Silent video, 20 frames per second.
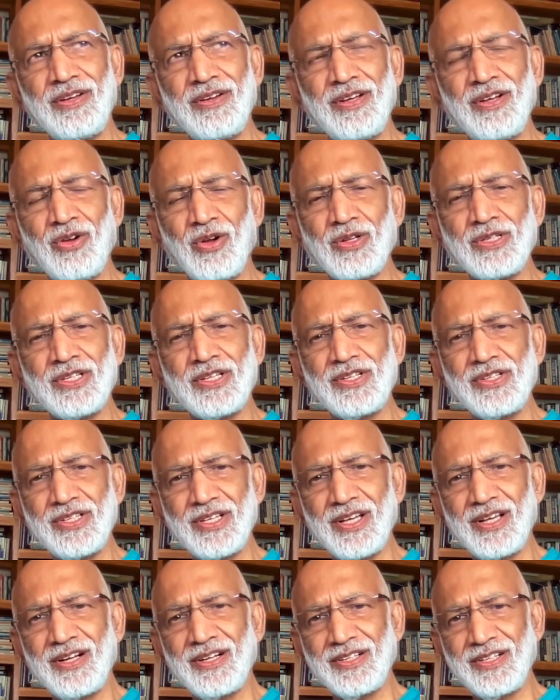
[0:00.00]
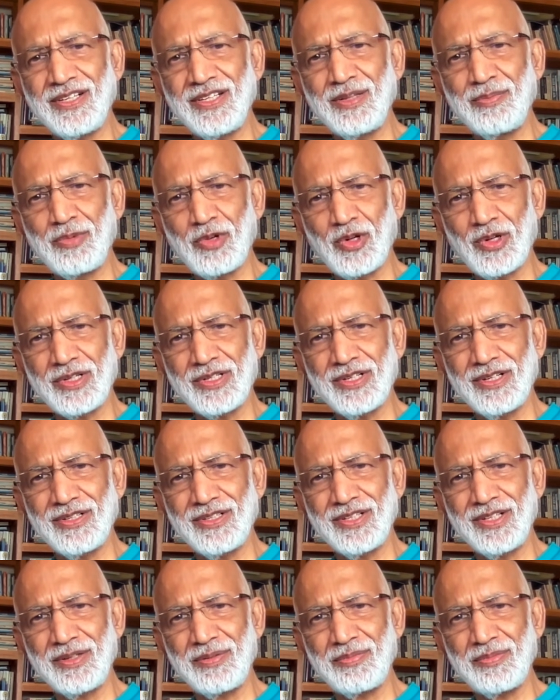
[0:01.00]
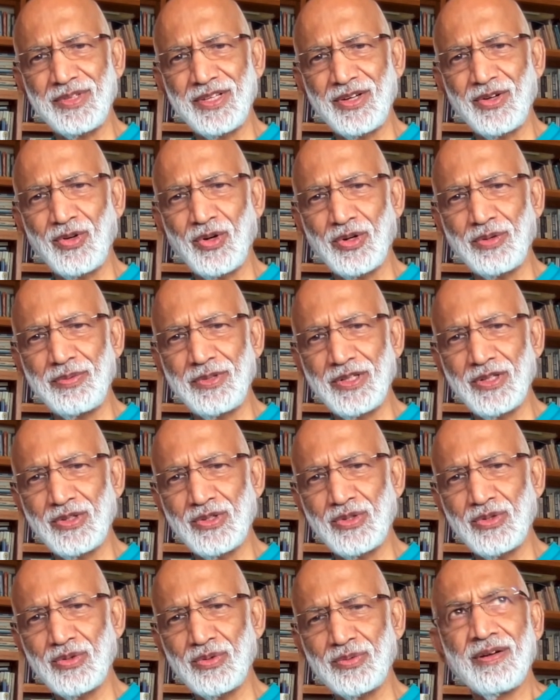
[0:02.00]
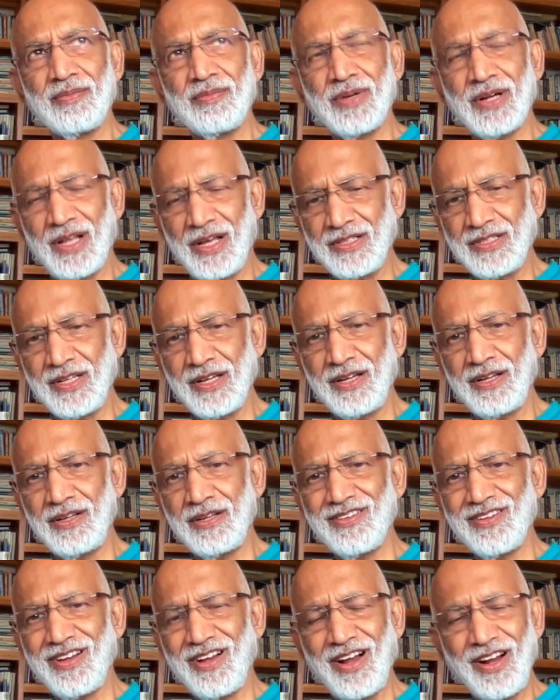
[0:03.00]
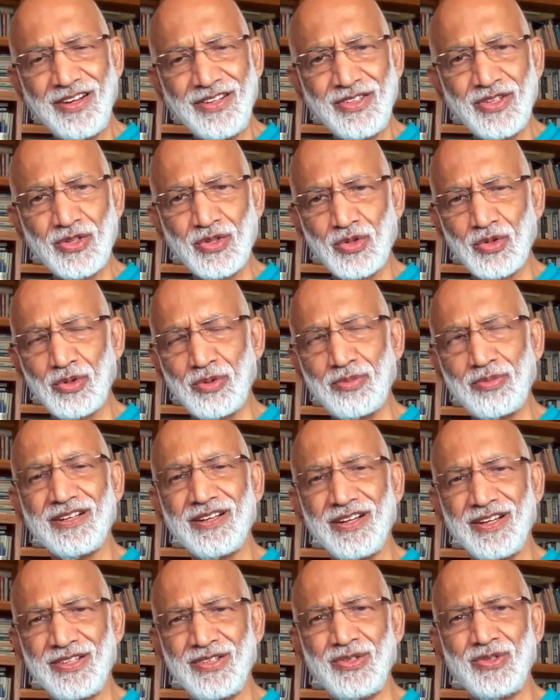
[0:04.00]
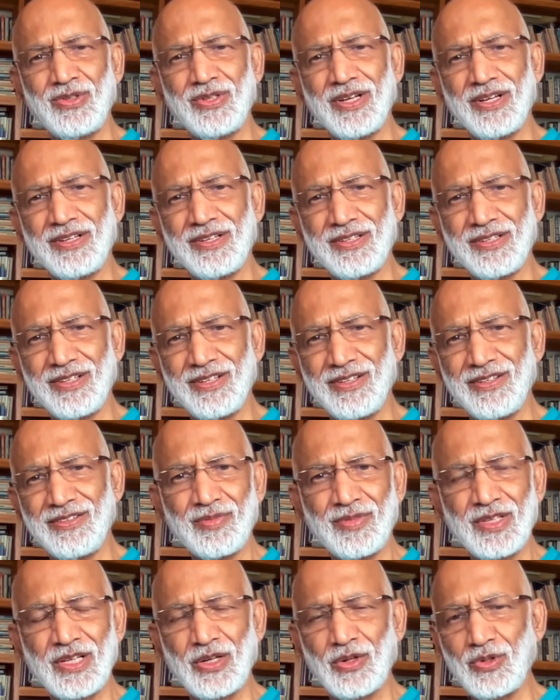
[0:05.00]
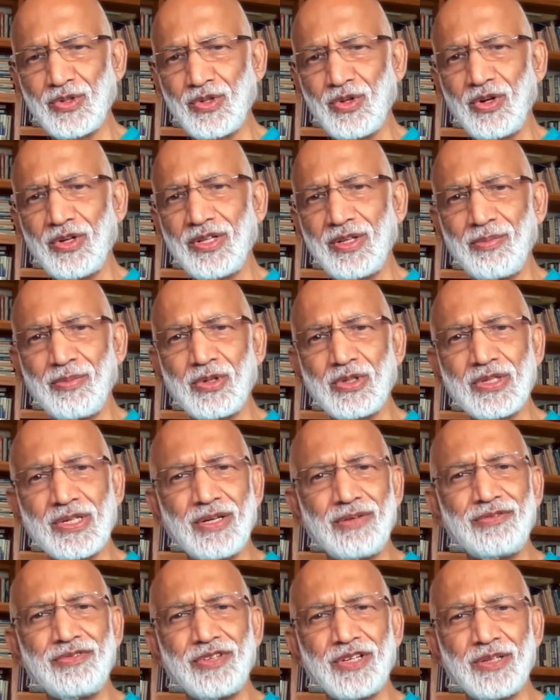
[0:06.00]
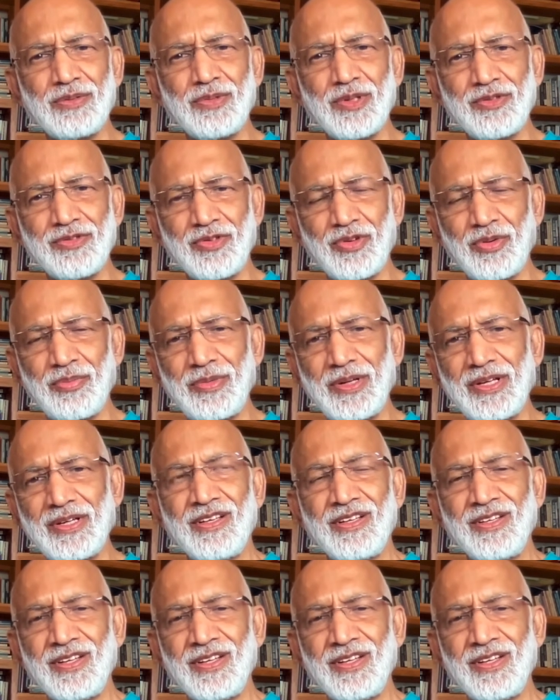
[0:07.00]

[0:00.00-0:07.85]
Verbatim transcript: In all sincerity, the production team, they got me the soup. But as I had the soup, I knew that that was not the most comfortable for me.